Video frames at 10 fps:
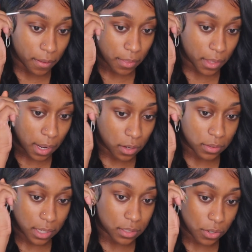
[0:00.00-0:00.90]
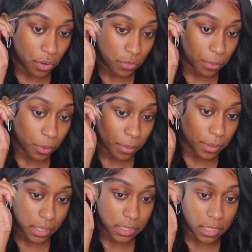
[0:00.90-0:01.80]
And then I don't like to go overboard
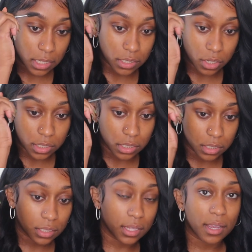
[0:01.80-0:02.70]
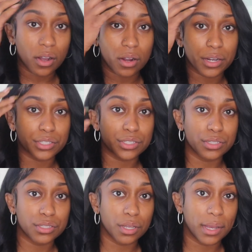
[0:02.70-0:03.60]
because then they start to look like harsh.
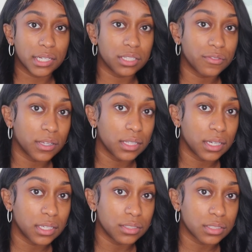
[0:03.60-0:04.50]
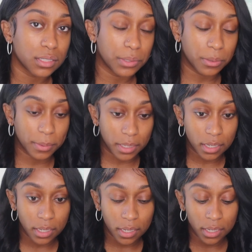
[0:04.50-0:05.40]
So I just fill it in just a little bit,
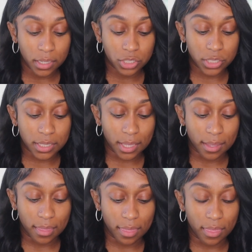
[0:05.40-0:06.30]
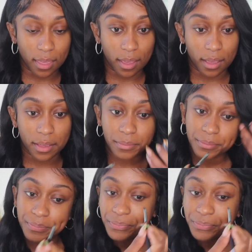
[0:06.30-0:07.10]
just like that.